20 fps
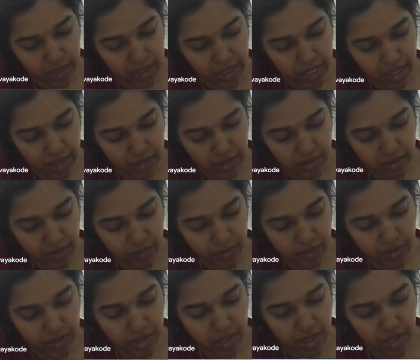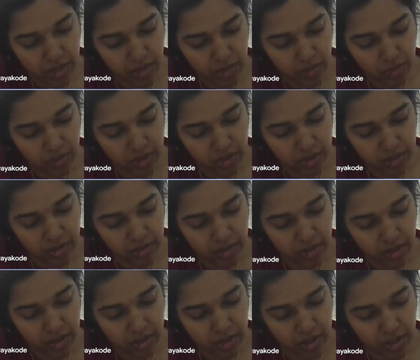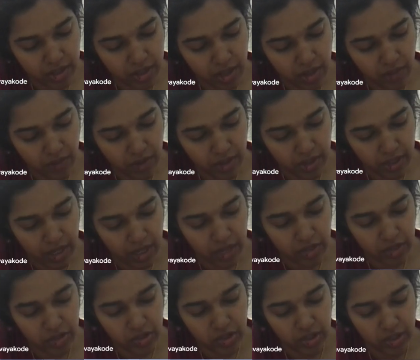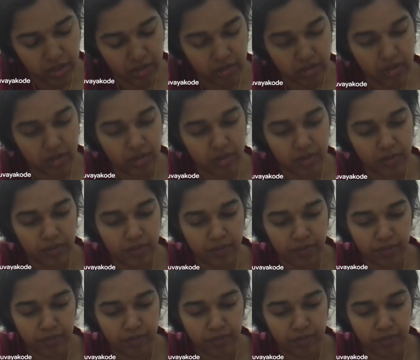The next term is K2 DC theta 1 dash EAC.